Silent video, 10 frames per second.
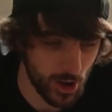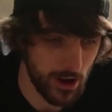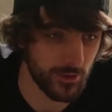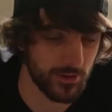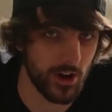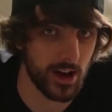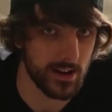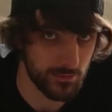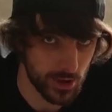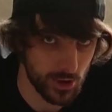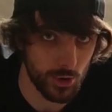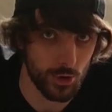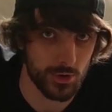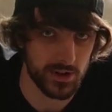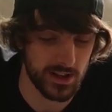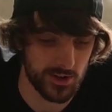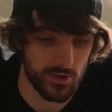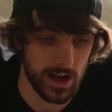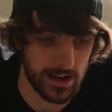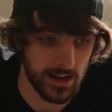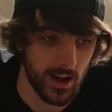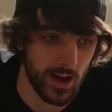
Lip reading: outside and record in the rain.